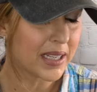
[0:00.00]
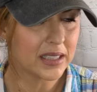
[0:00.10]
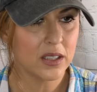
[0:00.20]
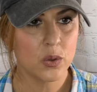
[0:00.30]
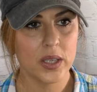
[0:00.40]
I
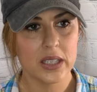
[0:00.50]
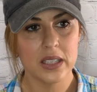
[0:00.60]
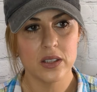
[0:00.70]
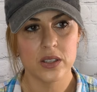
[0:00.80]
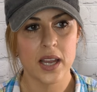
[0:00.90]
did
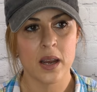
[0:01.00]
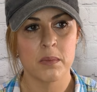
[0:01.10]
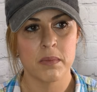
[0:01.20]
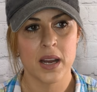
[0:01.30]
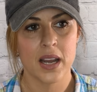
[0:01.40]
quickly look
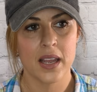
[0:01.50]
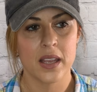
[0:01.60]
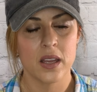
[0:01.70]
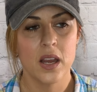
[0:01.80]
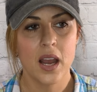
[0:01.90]
at
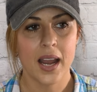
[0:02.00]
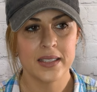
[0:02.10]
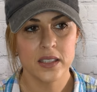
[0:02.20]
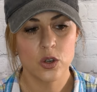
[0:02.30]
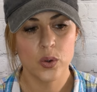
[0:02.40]
I
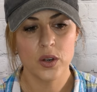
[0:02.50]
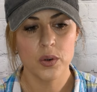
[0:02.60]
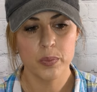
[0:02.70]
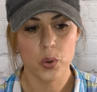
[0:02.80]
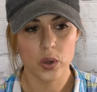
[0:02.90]
did a quick
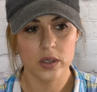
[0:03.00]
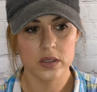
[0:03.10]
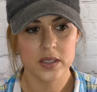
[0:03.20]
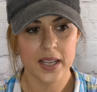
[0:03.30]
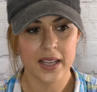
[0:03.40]
report,